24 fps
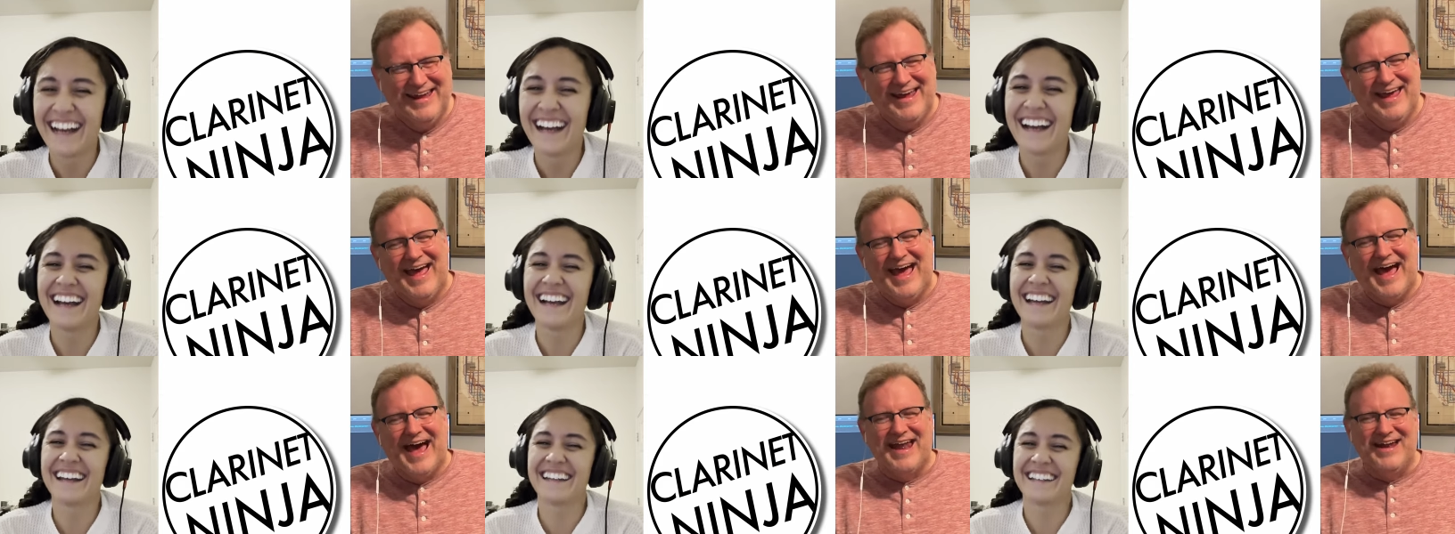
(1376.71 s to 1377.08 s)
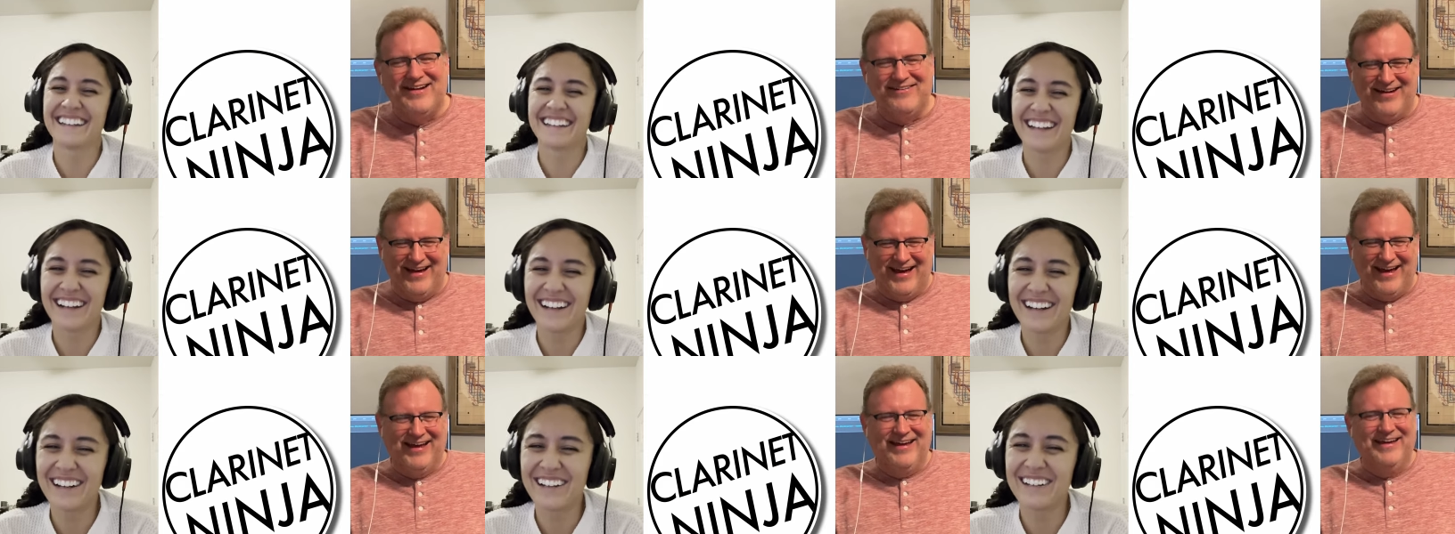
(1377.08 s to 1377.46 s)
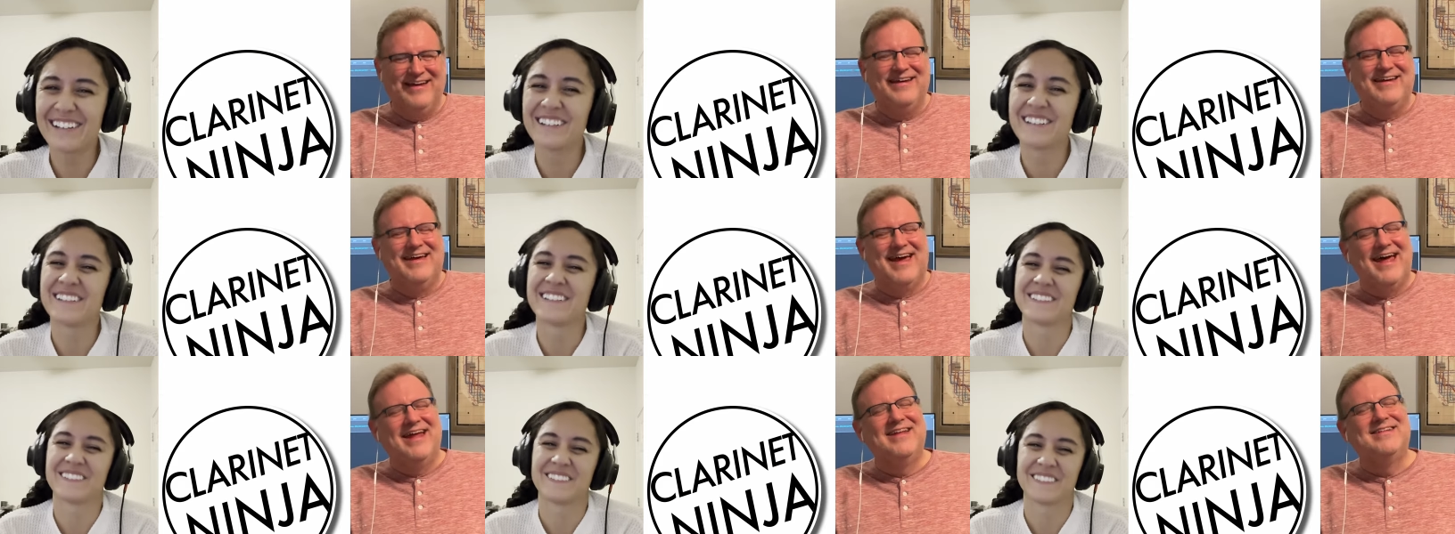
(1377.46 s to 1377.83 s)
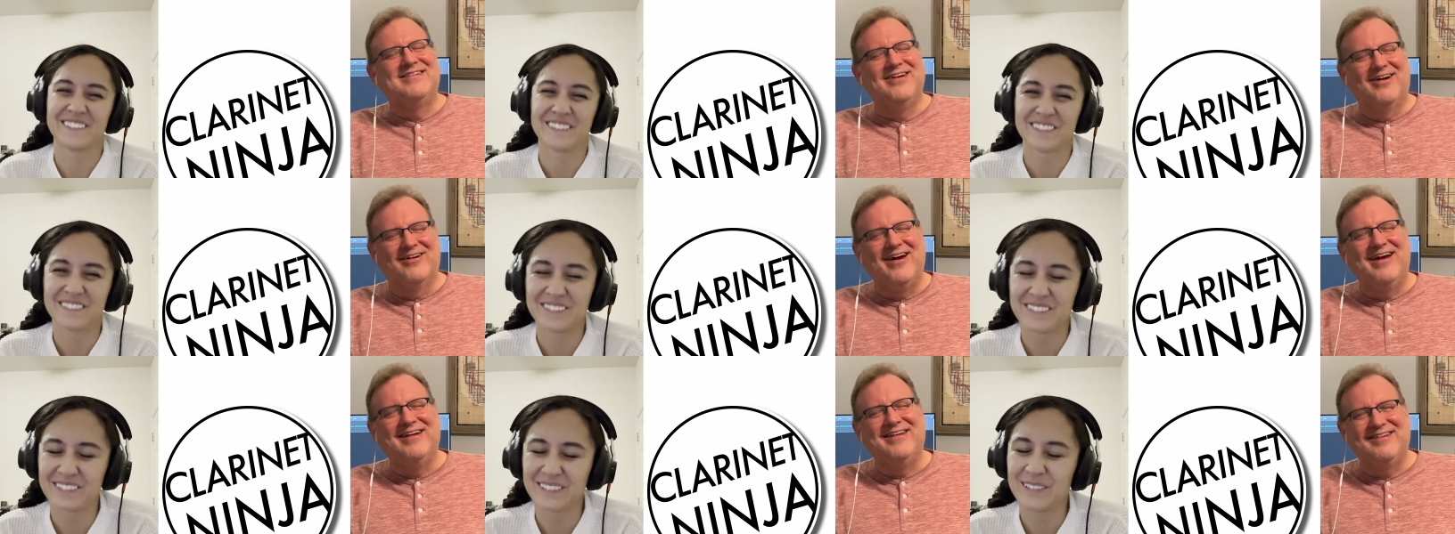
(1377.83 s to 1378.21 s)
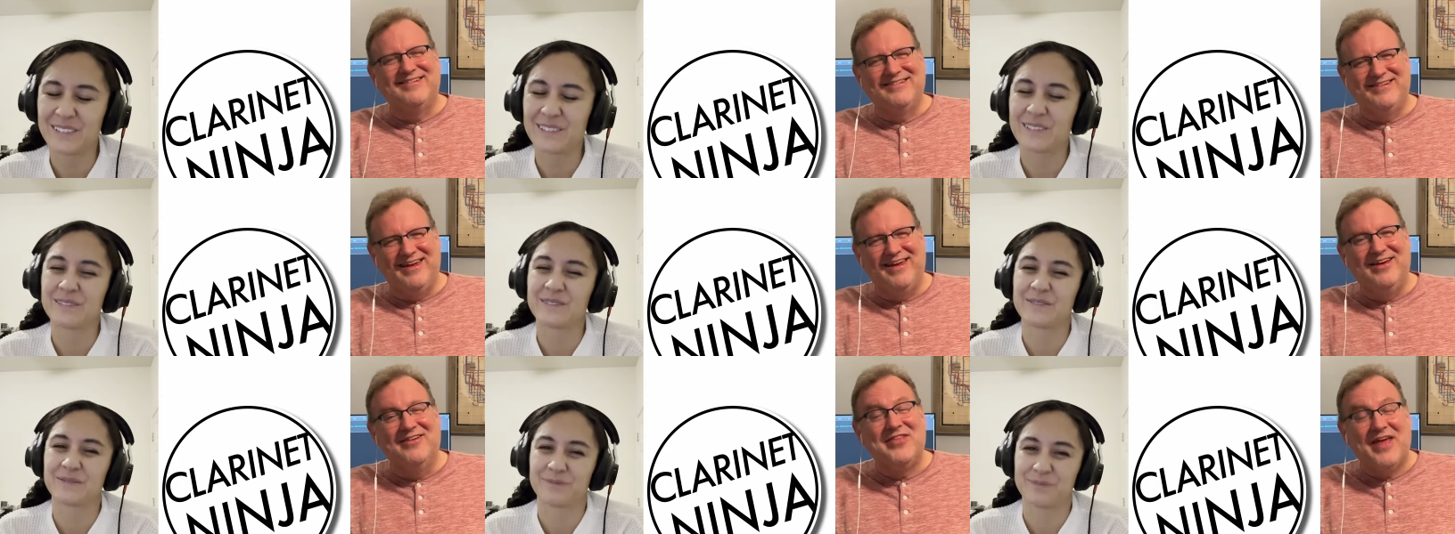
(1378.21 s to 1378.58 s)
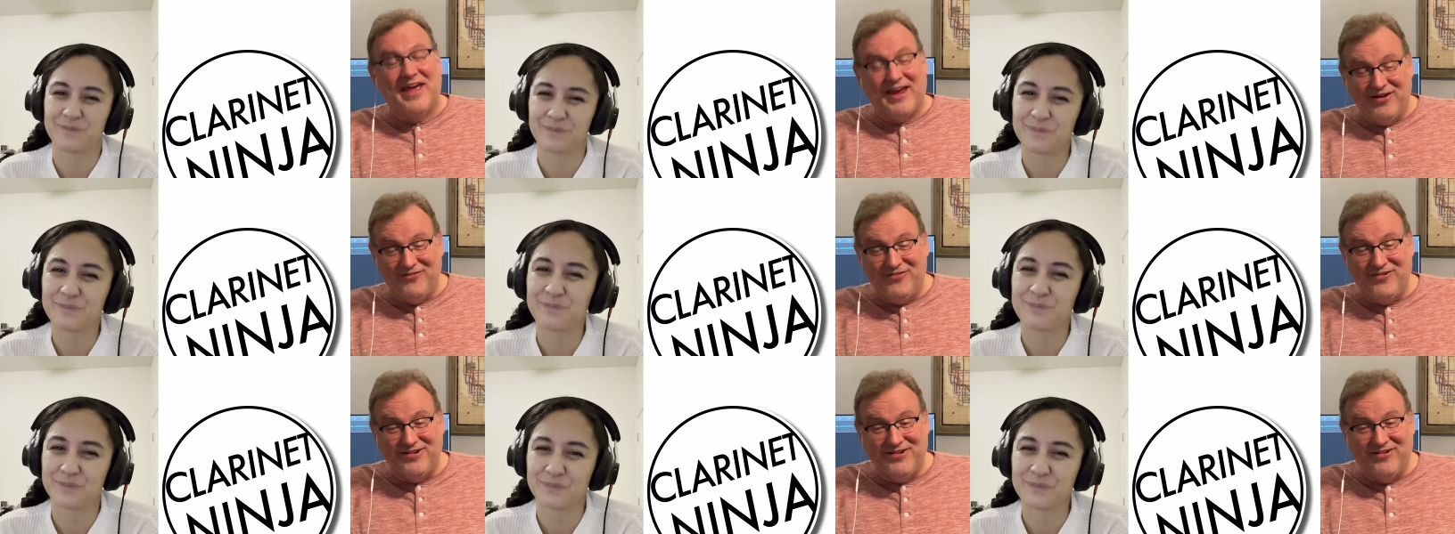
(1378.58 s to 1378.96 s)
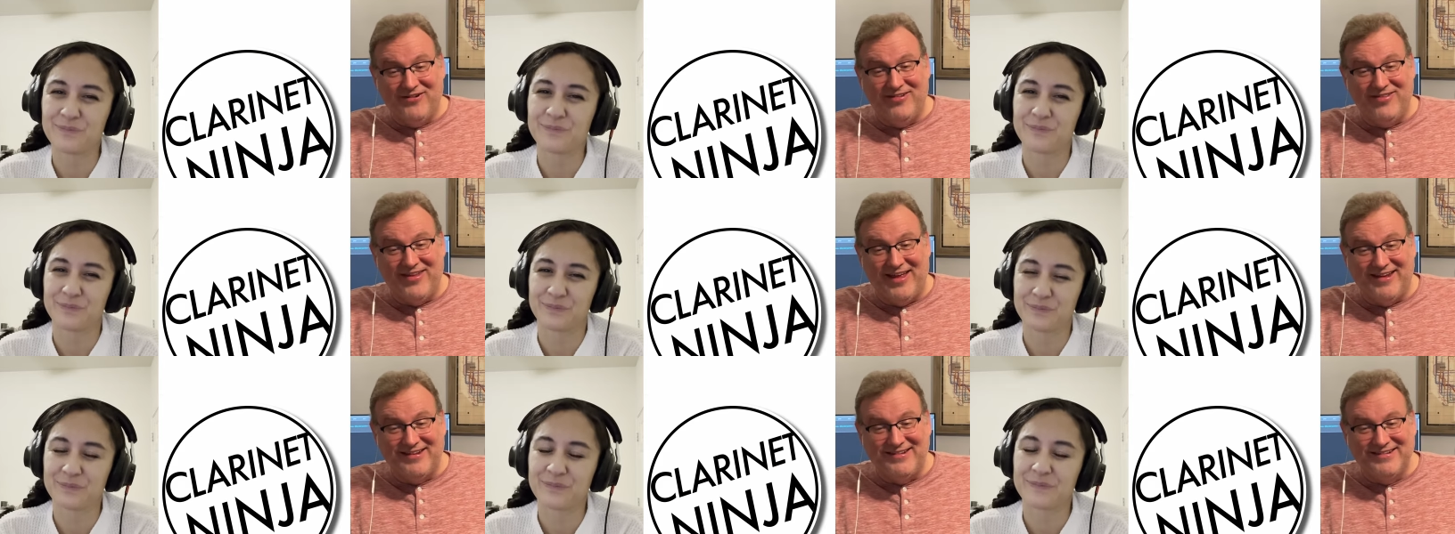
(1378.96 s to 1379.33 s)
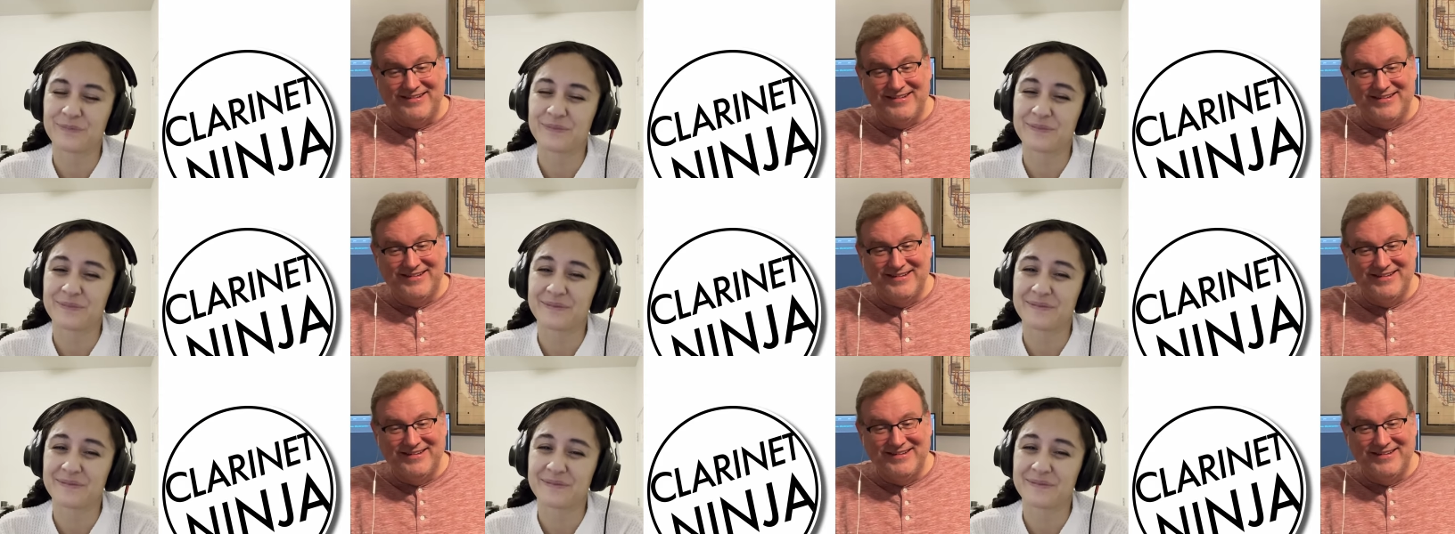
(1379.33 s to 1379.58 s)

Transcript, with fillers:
Speaker 1: Anyway, it's so great to see you. Thank you for doing this.